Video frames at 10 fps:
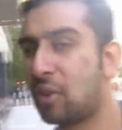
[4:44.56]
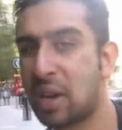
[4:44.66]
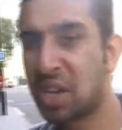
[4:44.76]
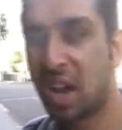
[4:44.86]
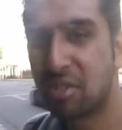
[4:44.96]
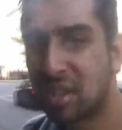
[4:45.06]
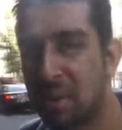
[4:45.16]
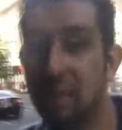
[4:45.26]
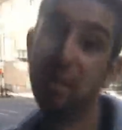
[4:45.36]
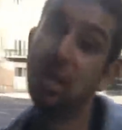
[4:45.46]
twenty grand to hire or
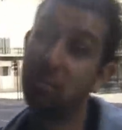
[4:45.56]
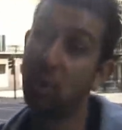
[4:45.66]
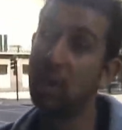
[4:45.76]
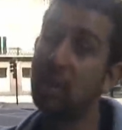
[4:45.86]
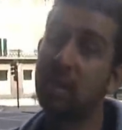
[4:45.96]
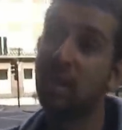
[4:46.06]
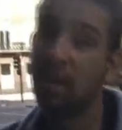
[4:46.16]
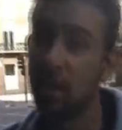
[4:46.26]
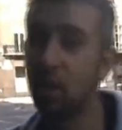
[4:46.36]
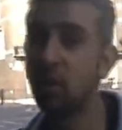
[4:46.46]
something? Pointless,
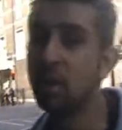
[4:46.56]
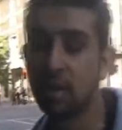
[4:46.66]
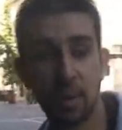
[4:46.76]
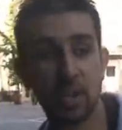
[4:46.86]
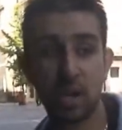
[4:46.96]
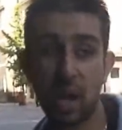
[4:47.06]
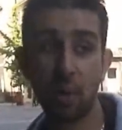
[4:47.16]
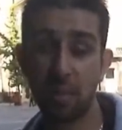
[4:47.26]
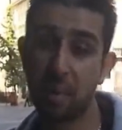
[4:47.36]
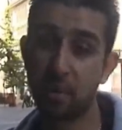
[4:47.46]
you know? But literally, I
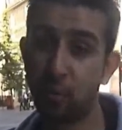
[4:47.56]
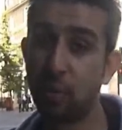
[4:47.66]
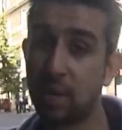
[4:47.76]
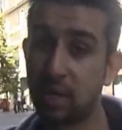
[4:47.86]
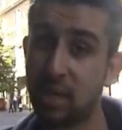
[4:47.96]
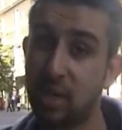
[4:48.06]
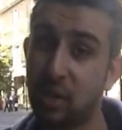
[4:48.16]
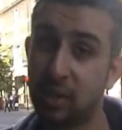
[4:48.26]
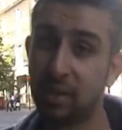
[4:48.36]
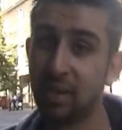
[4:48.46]
wouldn't be able to afford my tuxedo.
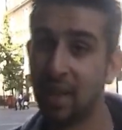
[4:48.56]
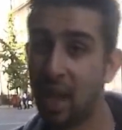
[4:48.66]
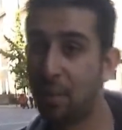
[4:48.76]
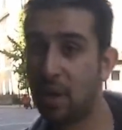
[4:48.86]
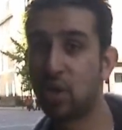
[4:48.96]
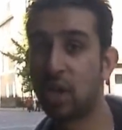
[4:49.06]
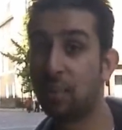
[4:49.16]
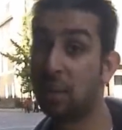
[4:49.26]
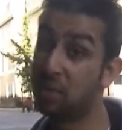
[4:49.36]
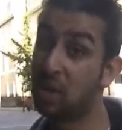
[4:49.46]
I'd be literally
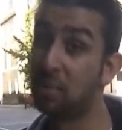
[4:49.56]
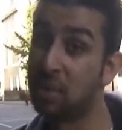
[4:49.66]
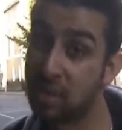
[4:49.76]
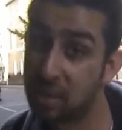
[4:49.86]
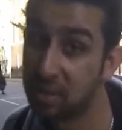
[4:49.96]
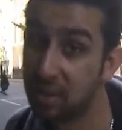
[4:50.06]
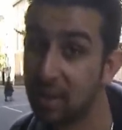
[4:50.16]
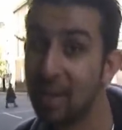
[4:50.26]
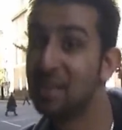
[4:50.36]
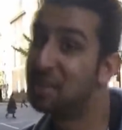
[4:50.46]
coming in pyjamas.
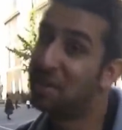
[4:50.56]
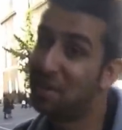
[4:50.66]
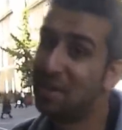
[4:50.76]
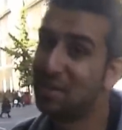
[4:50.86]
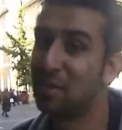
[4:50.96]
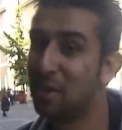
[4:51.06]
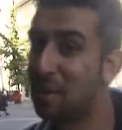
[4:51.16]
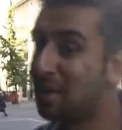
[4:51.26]
So, you know, it's not all